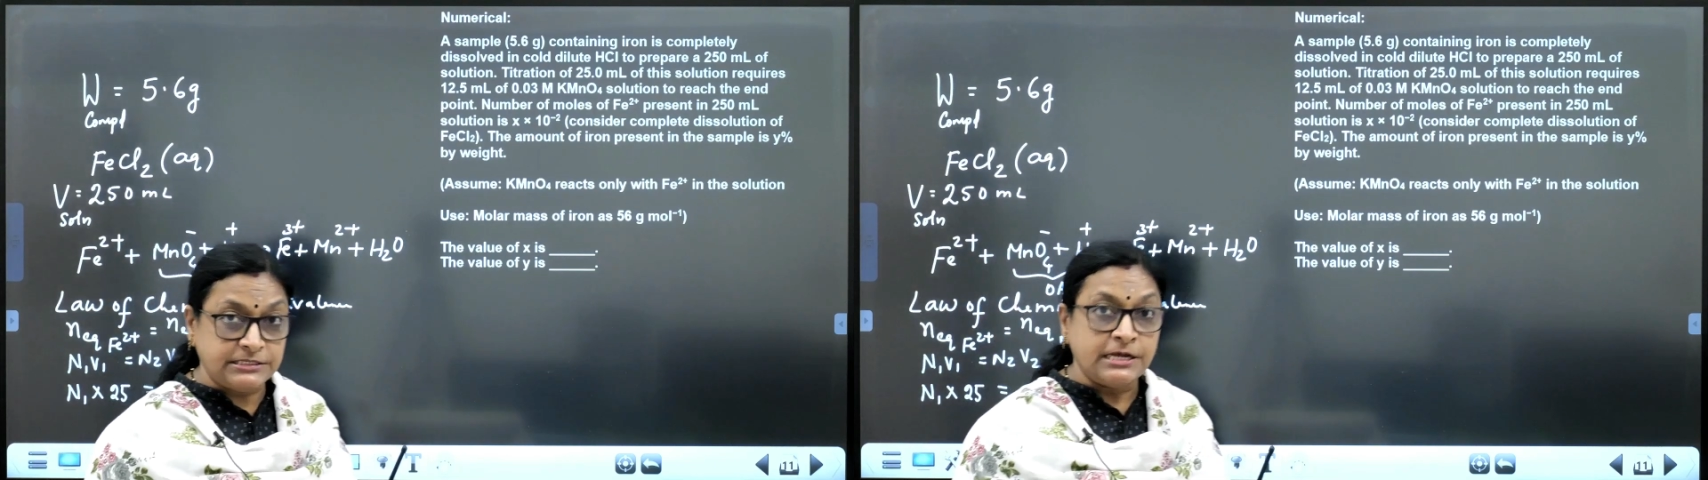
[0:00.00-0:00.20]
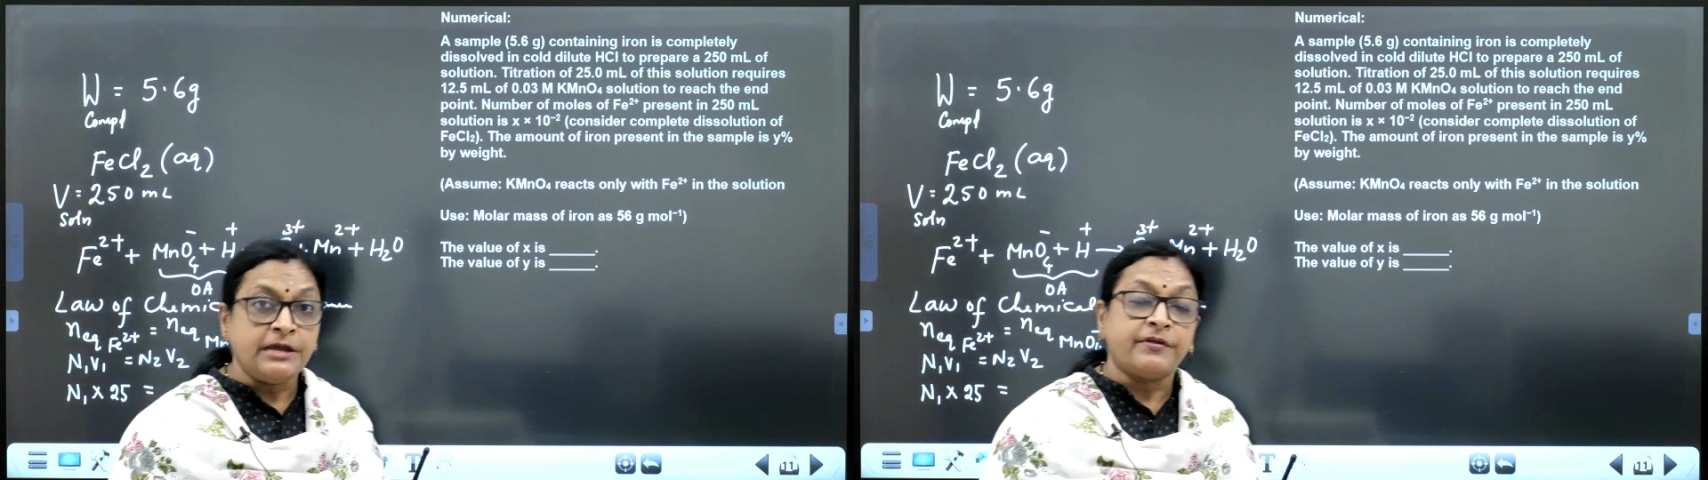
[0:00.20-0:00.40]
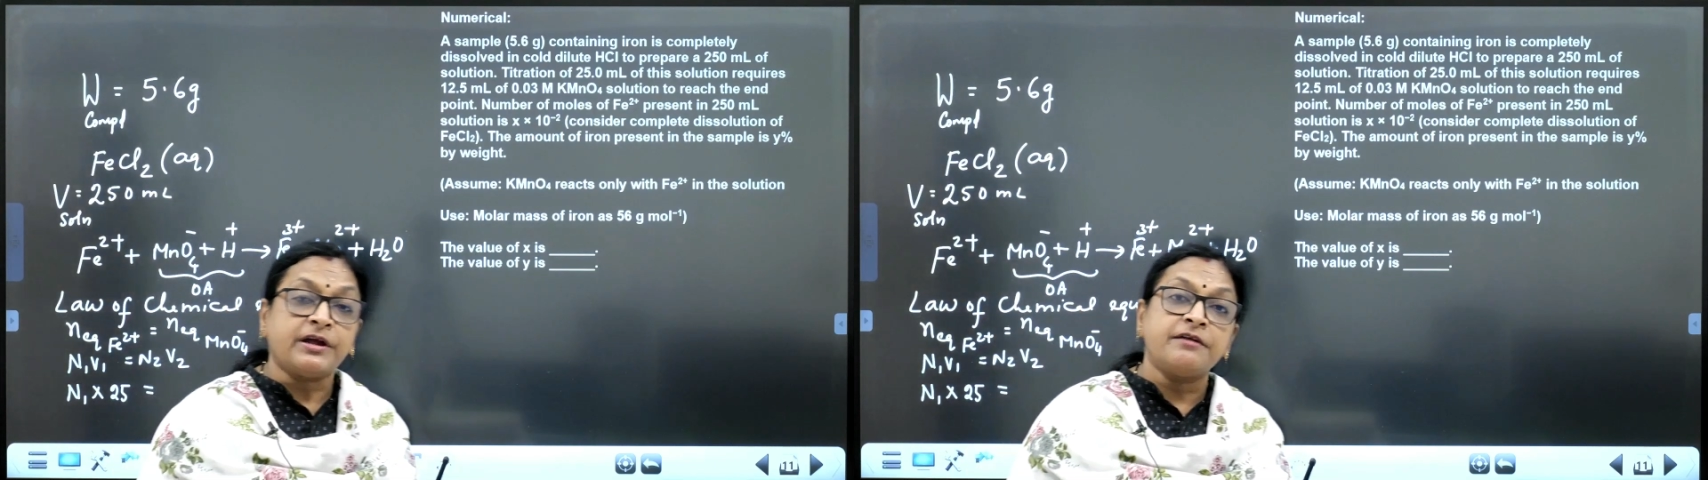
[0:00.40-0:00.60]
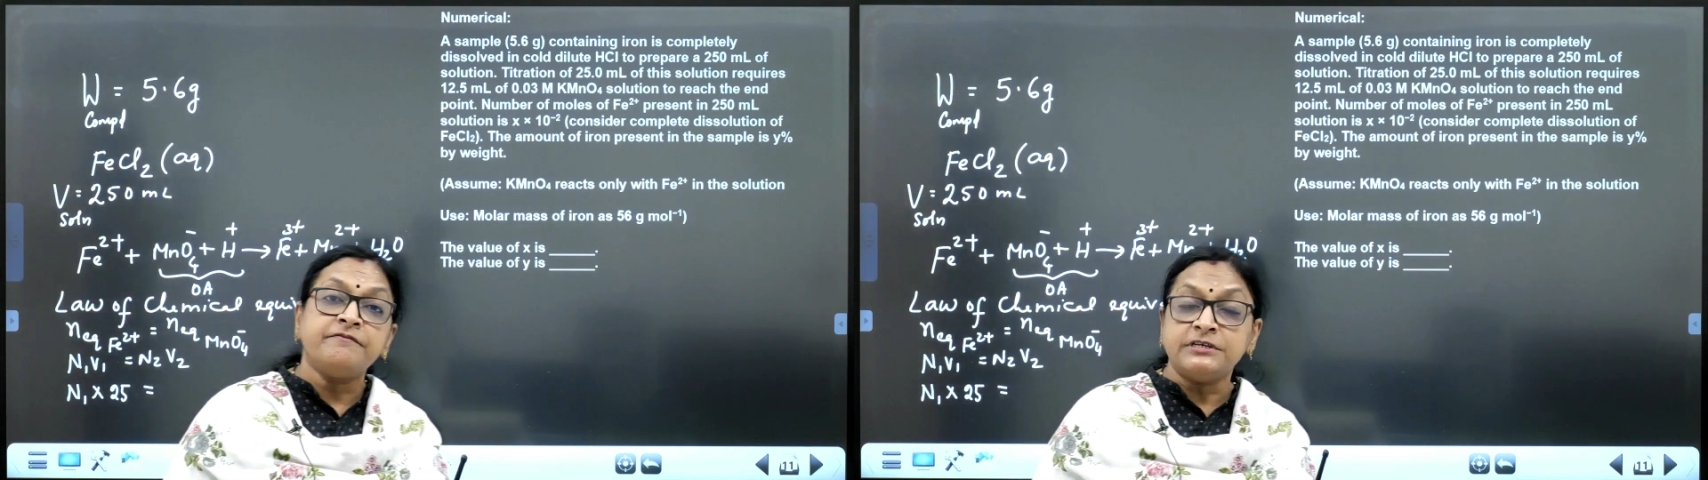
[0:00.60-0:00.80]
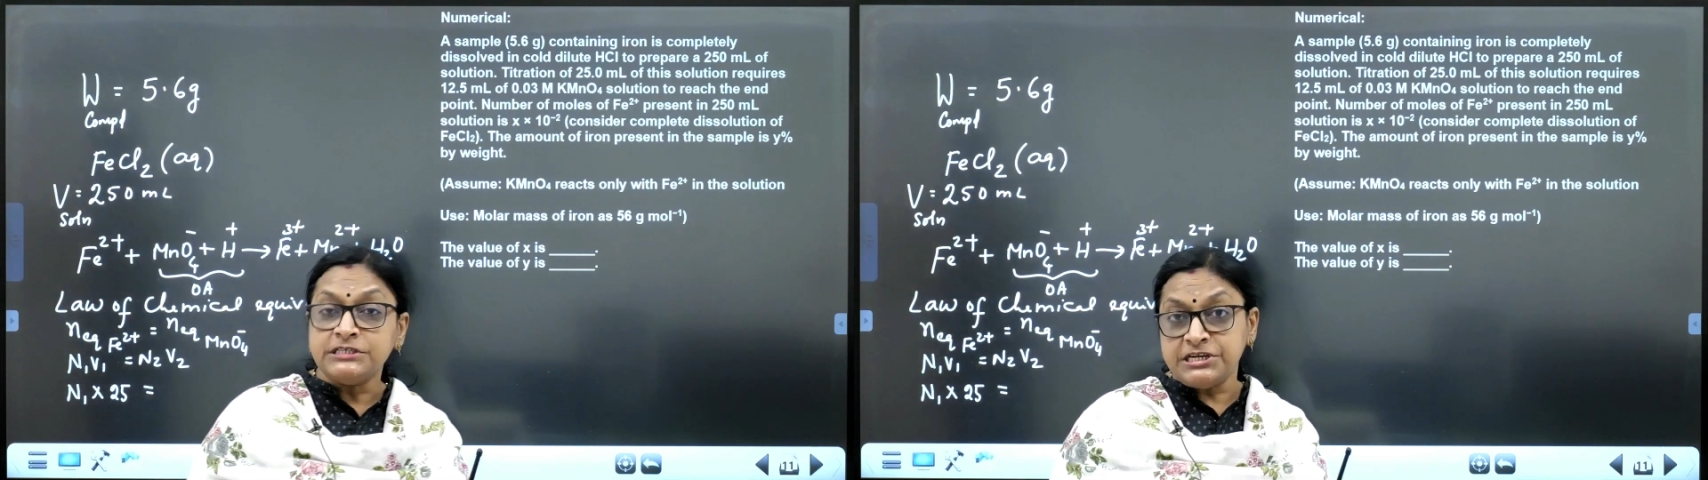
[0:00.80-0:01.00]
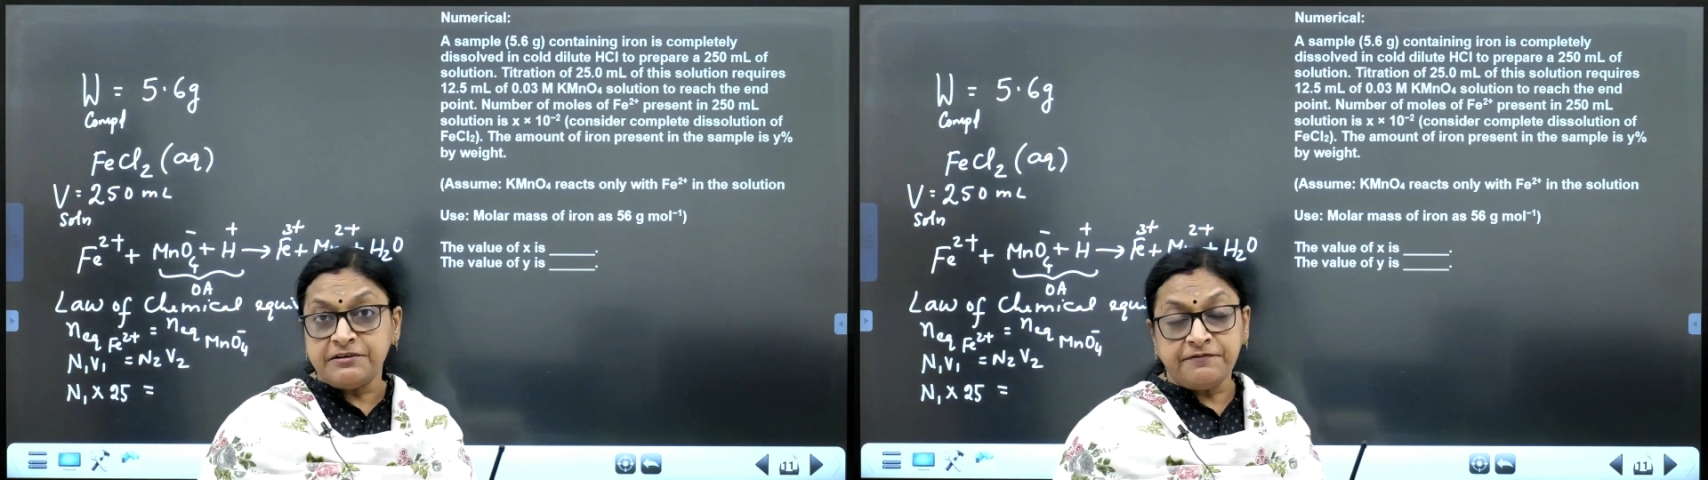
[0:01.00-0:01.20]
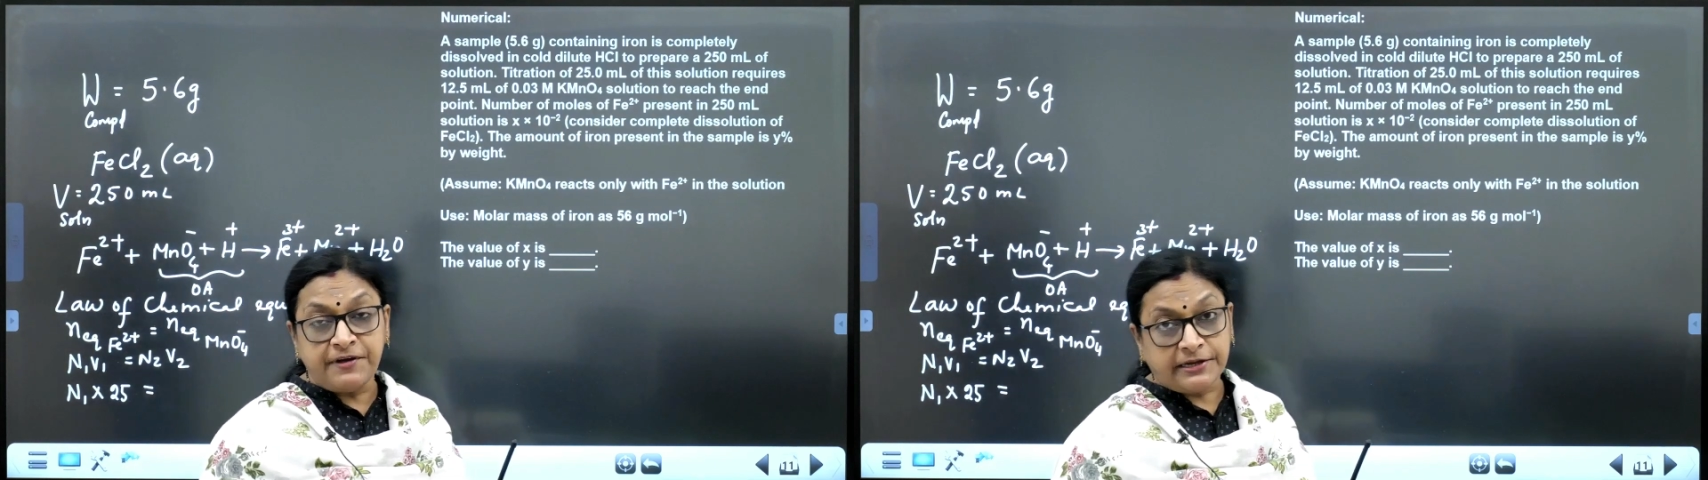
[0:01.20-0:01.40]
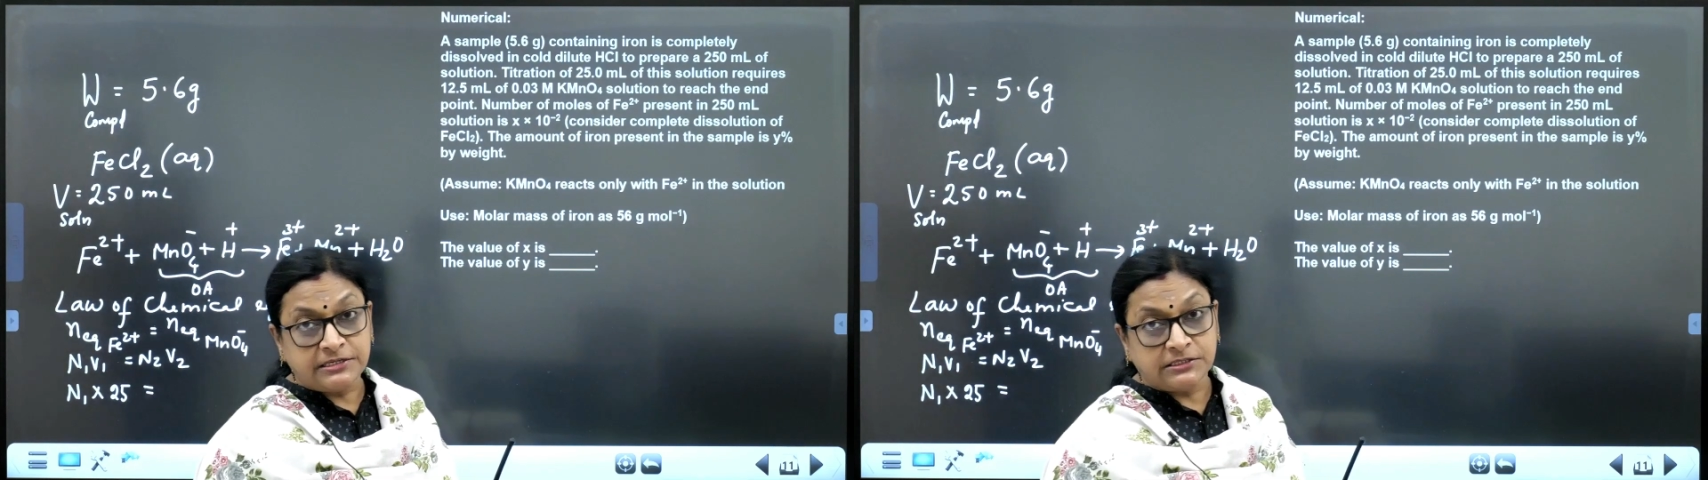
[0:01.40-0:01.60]
the conversion
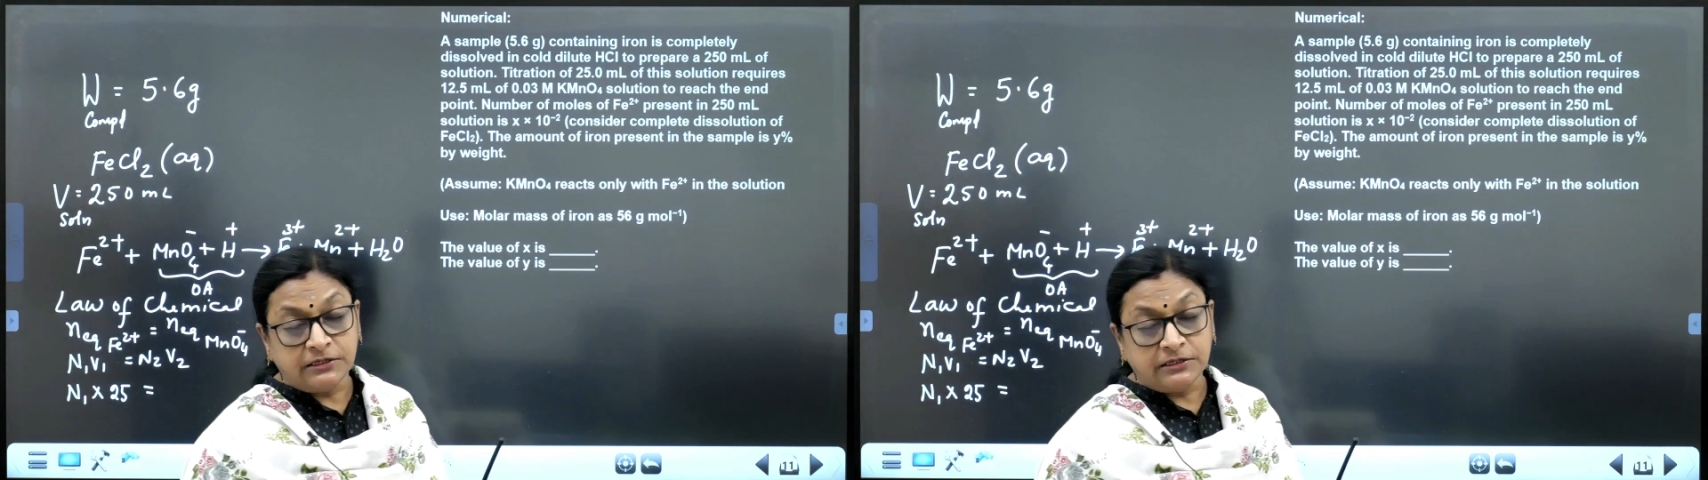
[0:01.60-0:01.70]
factor